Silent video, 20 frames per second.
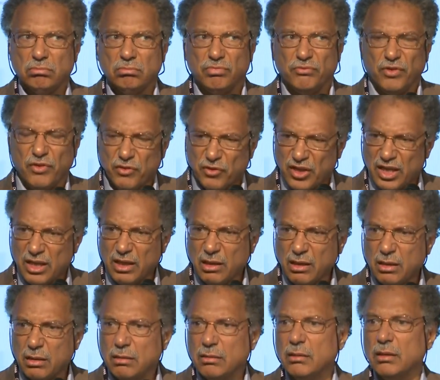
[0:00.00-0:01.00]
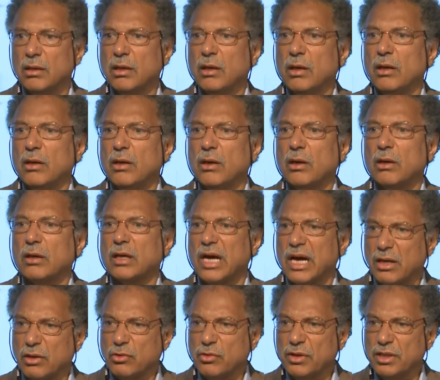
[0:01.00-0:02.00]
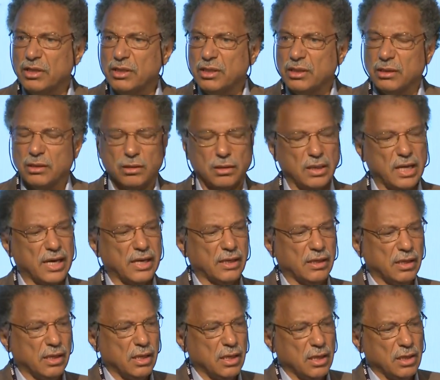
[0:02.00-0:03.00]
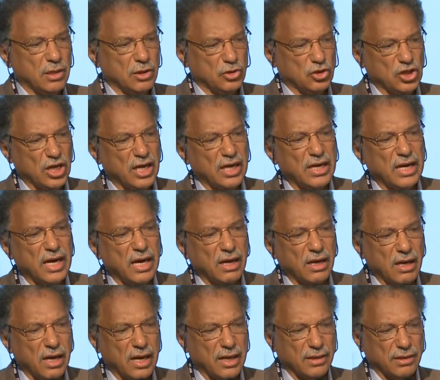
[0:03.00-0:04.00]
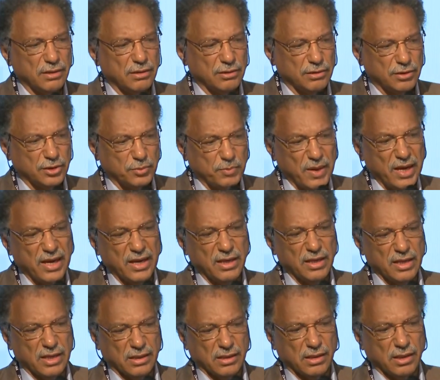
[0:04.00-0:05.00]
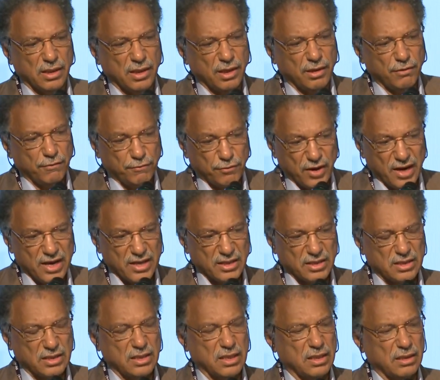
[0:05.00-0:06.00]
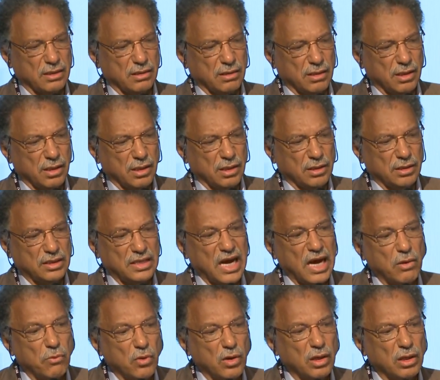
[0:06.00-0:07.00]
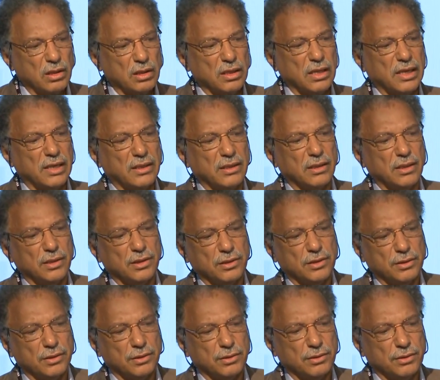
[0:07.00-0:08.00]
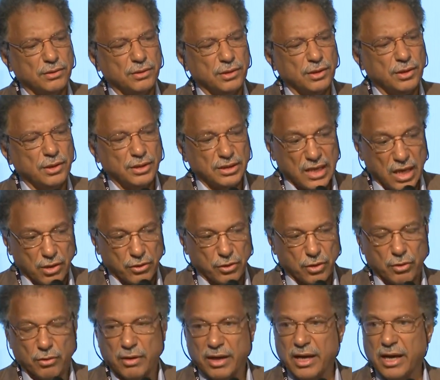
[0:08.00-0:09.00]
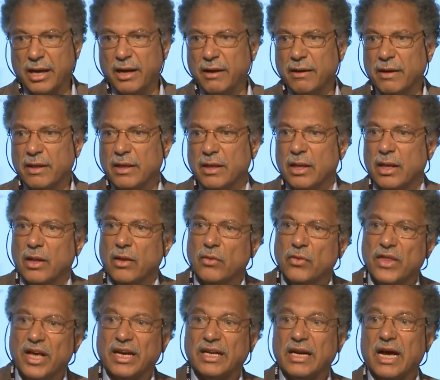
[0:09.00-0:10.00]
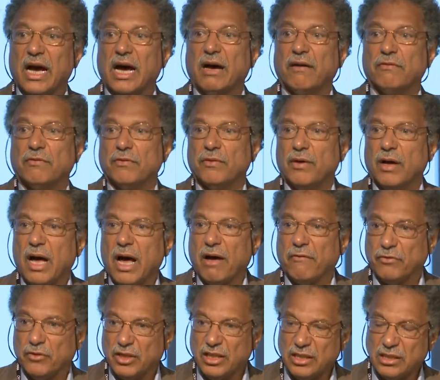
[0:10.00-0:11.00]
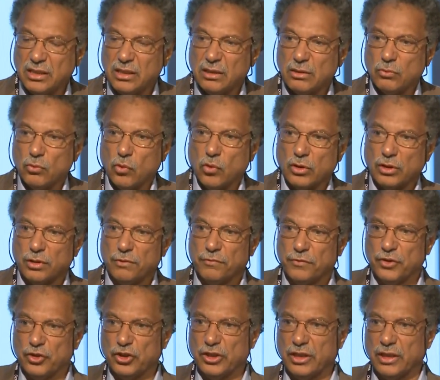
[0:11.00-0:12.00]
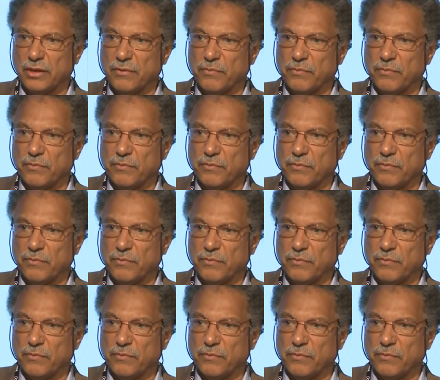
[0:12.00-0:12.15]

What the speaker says: 15 countries like China and Spain and France and Taiwan and South Korea that have distant water fishing.